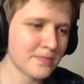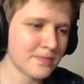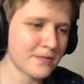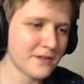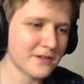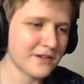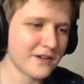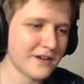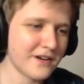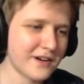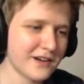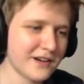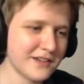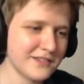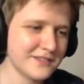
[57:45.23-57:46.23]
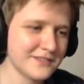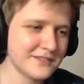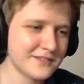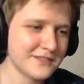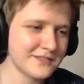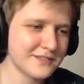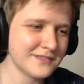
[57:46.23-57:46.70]
Aww.
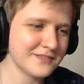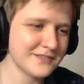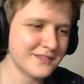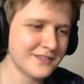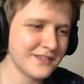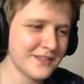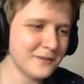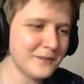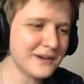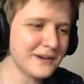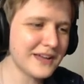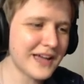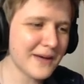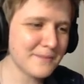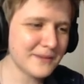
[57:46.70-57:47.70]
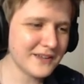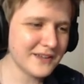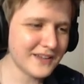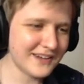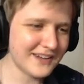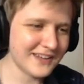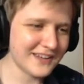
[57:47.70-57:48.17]
What a happy
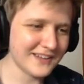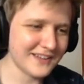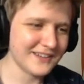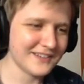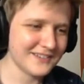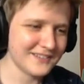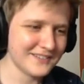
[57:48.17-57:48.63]
ending.